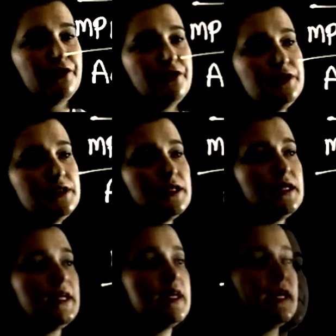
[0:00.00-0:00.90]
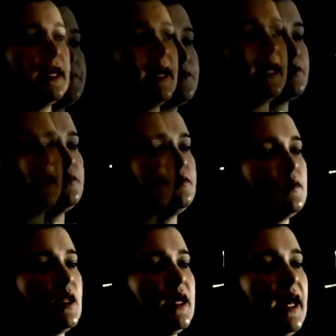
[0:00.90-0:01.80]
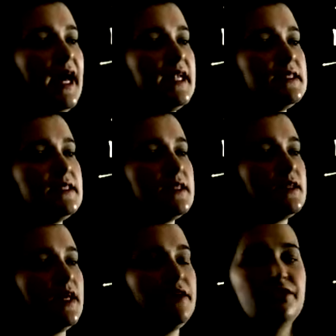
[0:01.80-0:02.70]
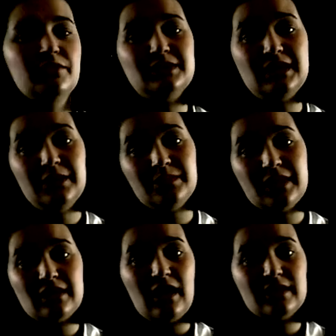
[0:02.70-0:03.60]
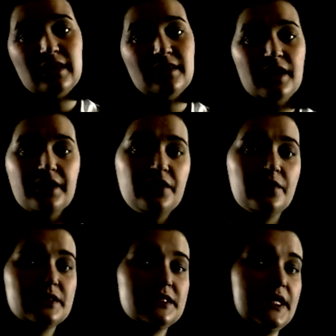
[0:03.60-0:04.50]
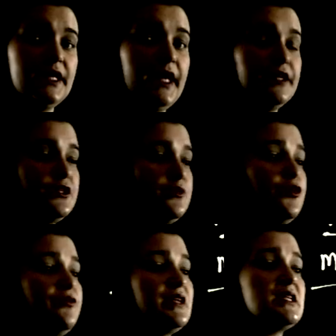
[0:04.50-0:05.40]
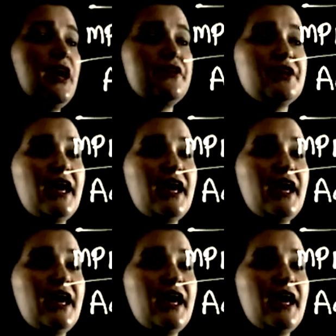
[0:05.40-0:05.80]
could. And if it was equally likely that I'd go and see each of the movies, I could